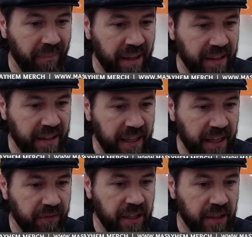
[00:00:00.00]
and
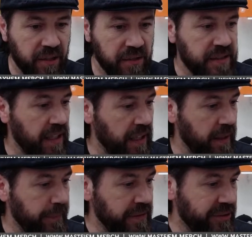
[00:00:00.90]
have a good
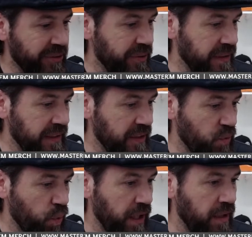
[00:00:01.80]
time doing it as
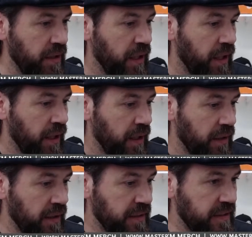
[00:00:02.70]
well.
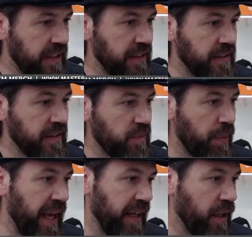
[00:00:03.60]
Let's get this
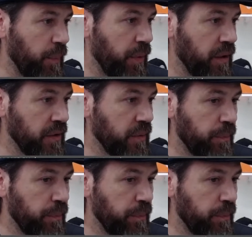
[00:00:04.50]
back up on the